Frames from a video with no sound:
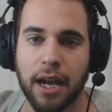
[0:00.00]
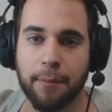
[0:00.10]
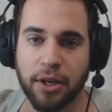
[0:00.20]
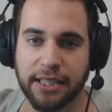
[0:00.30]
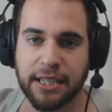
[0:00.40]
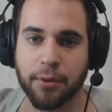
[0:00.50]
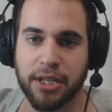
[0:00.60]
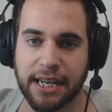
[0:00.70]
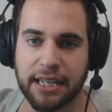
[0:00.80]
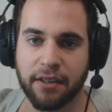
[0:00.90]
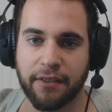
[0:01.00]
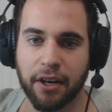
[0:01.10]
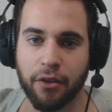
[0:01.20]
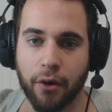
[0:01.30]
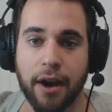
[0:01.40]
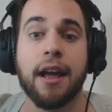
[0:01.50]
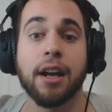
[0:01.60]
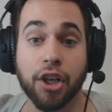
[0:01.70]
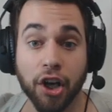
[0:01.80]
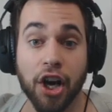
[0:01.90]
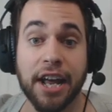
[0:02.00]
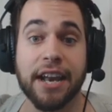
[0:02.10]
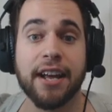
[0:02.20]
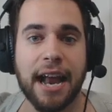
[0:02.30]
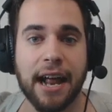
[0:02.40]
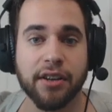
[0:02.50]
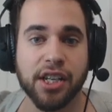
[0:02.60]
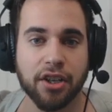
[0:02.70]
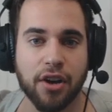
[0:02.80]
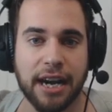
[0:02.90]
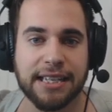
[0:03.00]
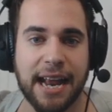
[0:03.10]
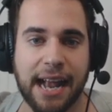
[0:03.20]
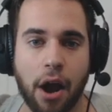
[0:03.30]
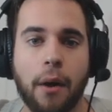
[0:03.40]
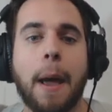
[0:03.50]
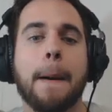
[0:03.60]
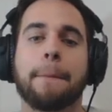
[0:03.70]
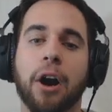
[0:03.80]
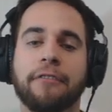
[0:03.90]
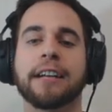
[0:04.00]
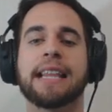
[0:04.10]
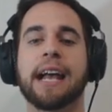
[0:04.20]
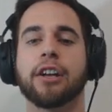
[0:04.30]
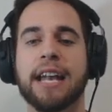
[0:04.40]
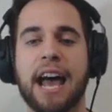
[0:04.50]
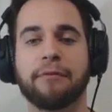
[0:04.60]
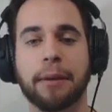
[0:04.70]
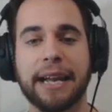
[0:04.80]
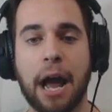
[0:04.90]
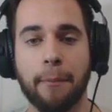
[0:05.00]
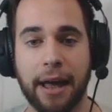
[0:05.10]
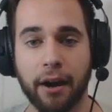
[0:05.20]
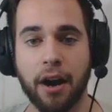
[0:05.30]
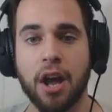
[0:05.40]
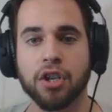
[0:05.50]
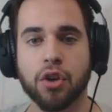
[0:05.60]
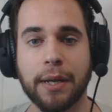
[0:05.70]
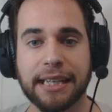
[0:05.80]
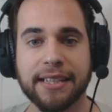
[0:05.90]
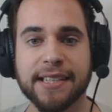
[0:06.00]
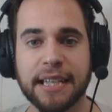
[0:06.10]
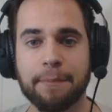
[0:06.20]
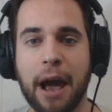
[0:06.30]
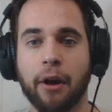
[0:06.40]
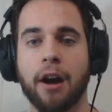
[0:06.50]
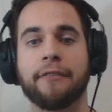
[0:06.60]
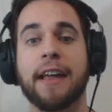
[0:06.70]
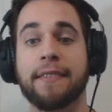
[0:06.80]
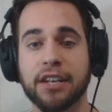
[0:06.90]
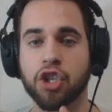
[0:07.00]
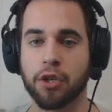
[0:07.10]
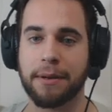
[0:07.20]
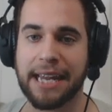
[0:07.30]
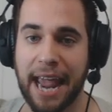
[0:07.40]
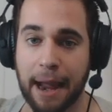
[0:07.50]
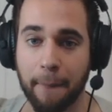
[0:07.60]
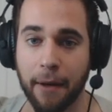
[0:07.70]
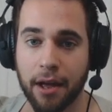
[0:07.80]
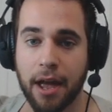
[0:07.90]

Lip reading: I'm predicting a Protect on the Ferrothorn. Good! And now he's going to try to take out... Perfect! That could not have played out better. So we get the Sleep Powder off, and this should be game.